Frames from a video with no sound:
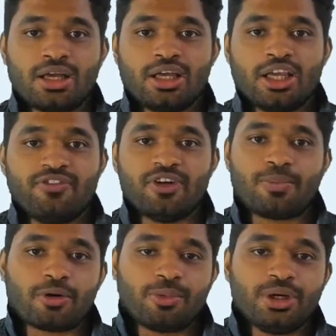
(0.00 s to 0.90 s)
If the
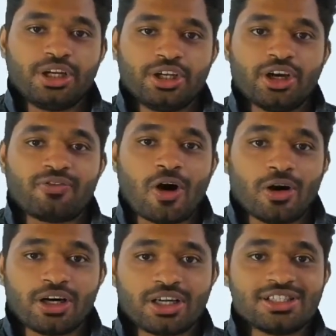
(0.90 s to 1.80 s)
probability of
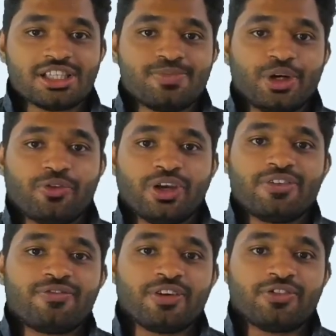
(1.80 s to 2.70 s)
occurrence is between
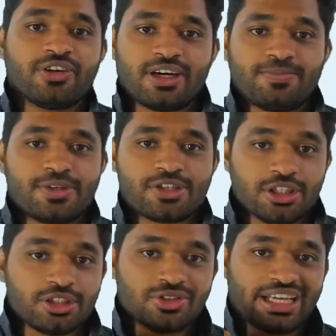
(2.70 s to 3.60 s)

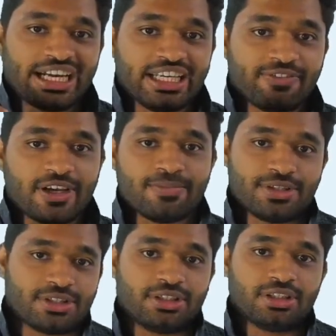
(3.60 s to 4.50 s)
51% to
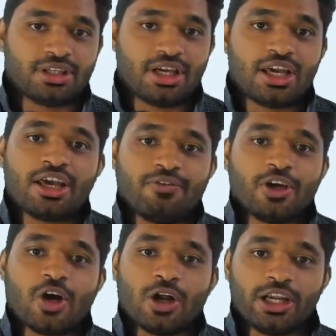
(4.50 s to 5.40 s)
95%, we
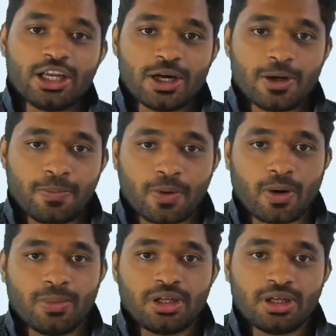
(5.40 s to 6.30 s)
call it
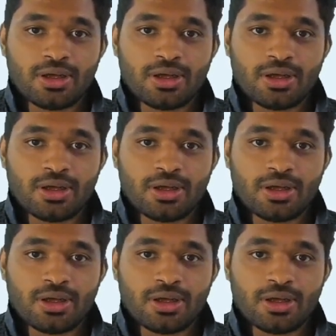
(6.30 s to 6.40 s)
probable.